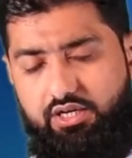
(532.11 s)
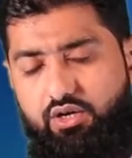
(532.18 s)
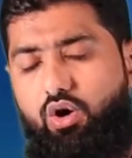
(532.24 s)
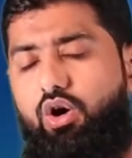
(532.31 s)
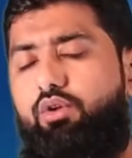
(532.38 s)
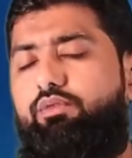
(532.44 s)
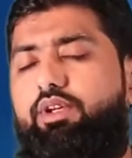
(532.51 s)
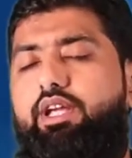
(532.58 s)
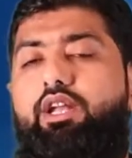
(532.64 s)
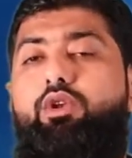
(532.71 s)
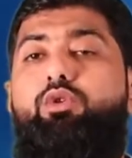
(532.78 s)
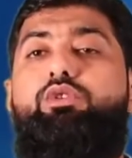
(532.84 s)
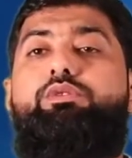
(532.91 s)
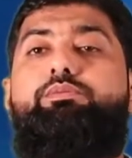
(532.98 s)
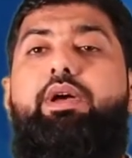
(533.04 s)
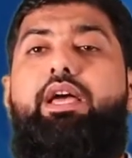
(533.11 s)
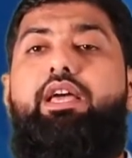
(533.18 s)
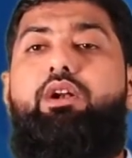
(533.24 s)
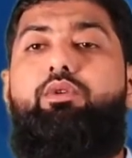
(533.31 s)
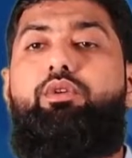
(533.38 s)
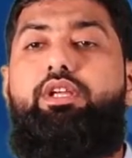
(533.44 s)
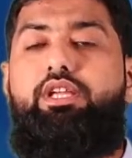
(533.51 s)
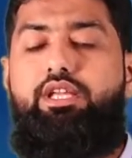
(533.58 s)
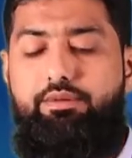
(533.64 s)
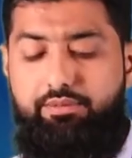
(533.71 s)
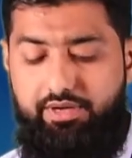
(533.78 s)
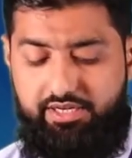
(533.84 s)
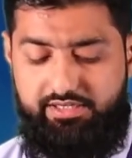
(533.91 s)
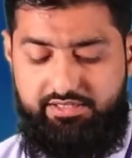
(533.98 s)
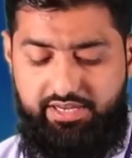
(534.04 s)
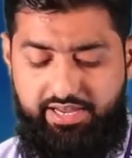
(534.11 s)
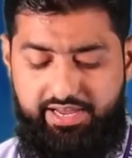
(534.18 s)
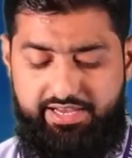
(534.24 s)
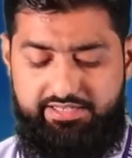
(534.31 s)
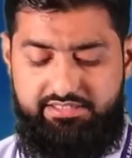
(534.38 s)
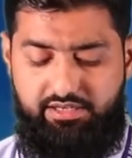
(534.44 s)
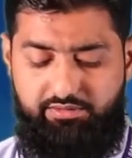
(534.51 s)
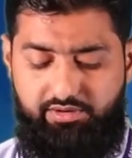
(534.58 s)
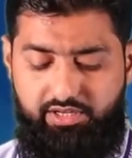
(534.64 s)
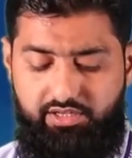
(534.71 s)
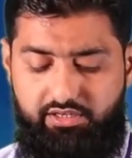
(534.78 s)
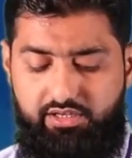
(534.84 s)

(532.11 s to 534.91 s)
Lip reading: or we can use background image as our